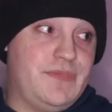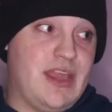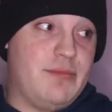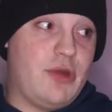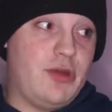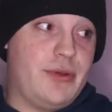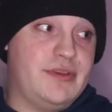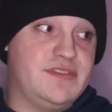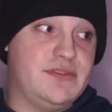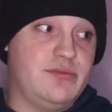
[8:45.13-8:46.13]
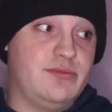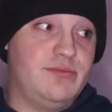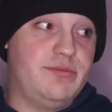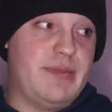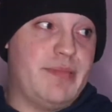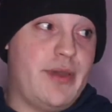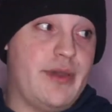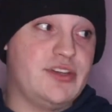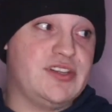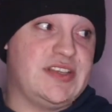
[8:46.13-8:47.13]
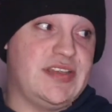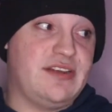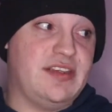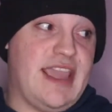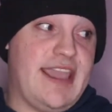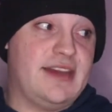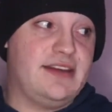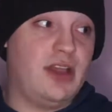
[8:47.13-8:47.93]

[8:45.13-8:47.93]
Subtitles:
I'm not going to be purchasing it again.